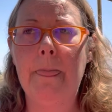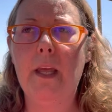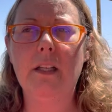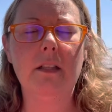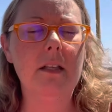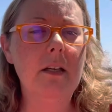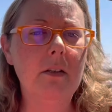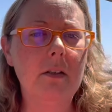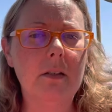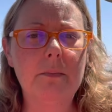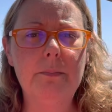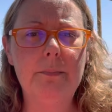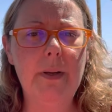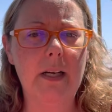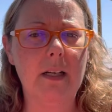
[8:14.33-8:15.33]
little
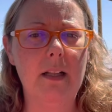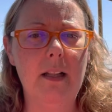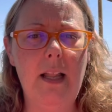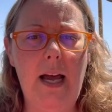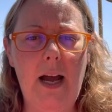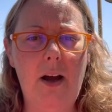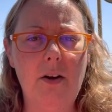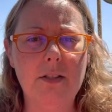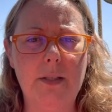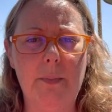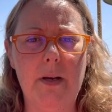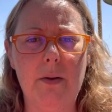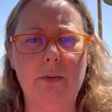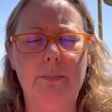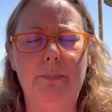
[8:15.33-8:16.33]
bit of clouds. I
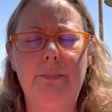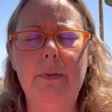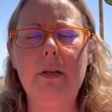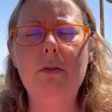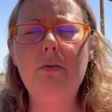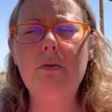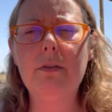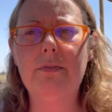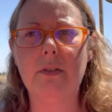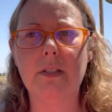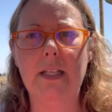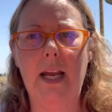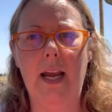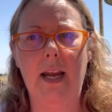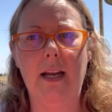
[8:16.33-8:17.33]
mean, it was beautiful
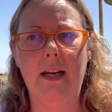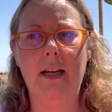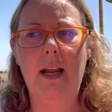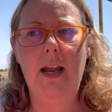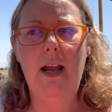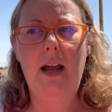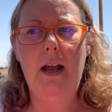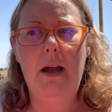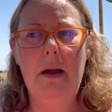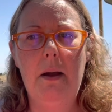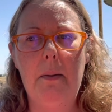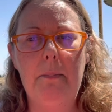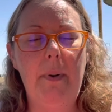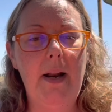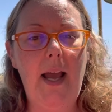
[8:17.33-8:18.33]
day,
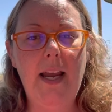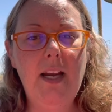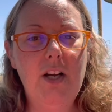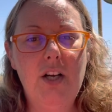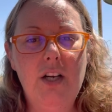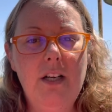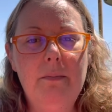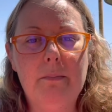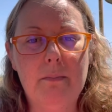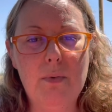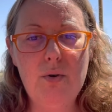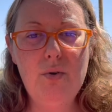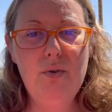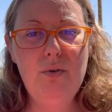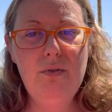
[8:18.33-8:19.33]
but I couldn't
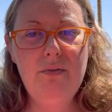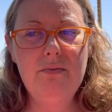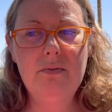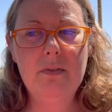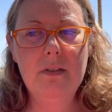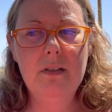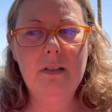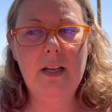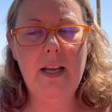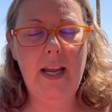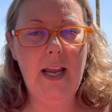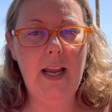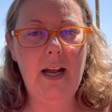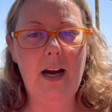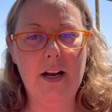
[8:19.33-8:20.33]
move
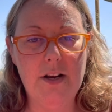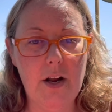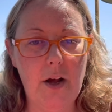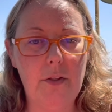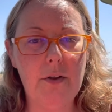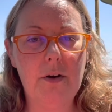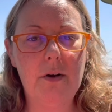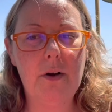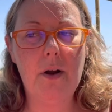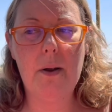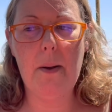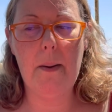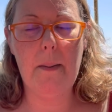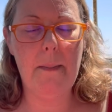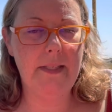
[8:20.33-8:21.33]
another
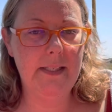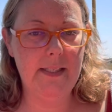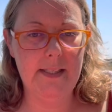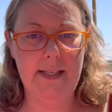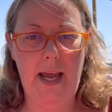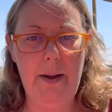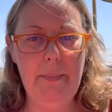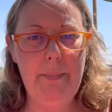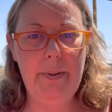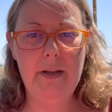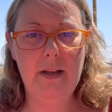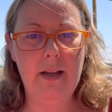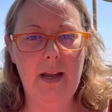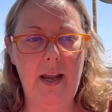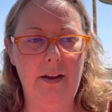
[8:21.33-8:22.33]
step
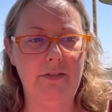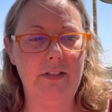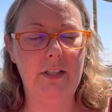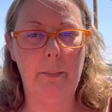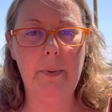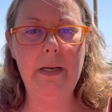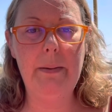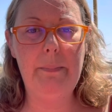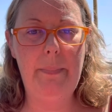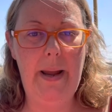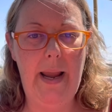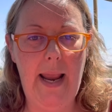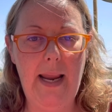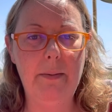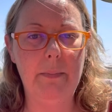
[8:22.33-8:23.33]
if somebody
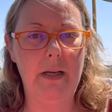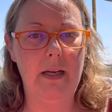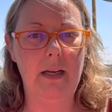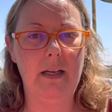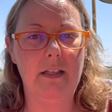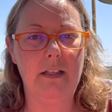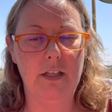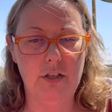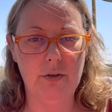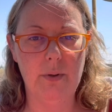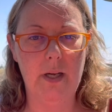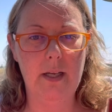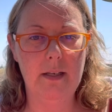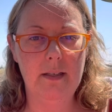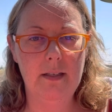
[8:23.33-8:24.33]
paid me to do
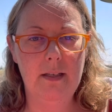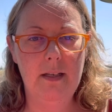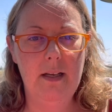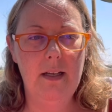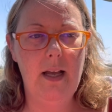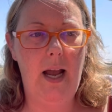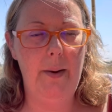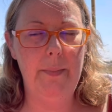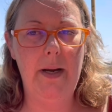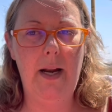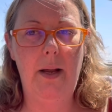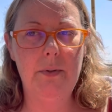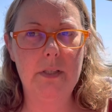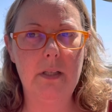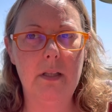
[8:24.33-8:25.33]
it. I mean,
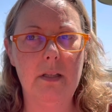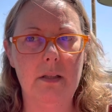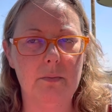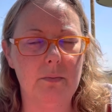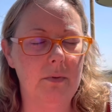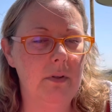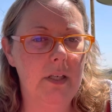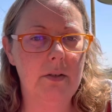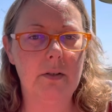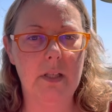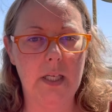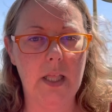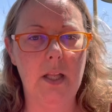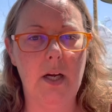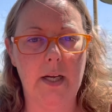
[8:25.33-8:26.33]
I was
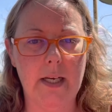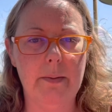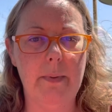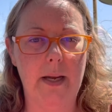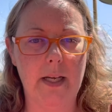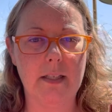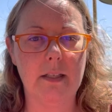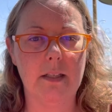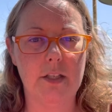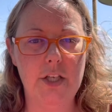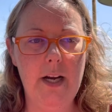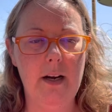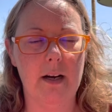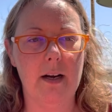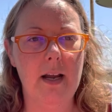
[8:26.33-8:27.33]
literally lucky to make it to the
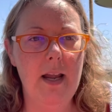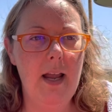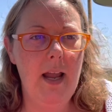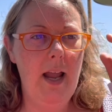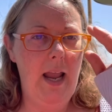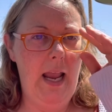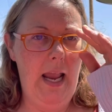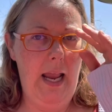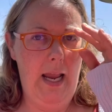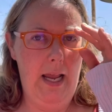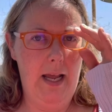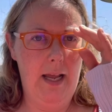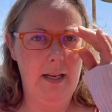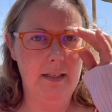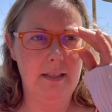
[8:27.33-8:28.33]
chair.
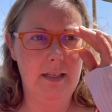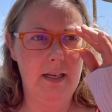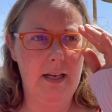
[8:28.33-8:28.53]
And